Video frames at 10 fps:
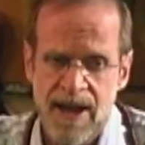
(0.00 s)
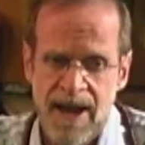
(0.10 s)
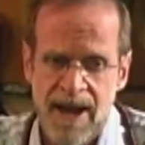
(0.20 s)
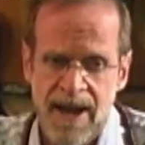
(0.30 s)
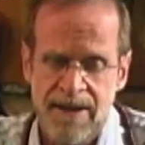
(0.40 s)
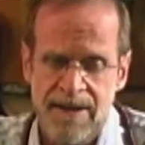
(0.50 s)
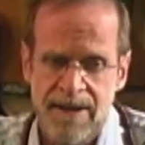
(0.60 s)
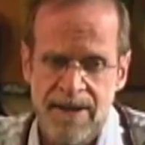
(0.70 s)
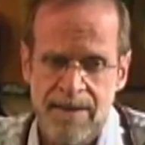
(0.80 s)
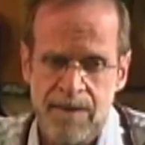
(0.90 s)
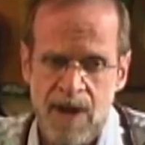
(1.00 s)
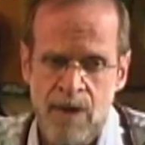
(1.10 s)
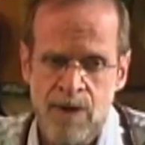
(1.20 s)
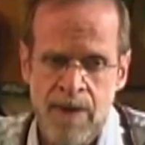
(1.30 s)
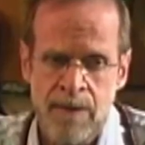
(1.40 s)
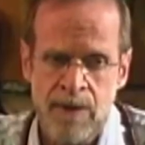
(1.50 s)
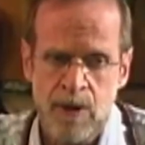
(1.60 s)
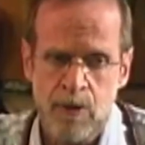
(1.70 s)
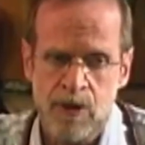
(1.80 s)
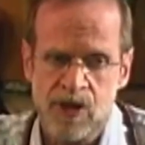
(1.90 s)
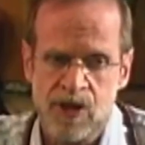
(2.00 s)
And I remember it was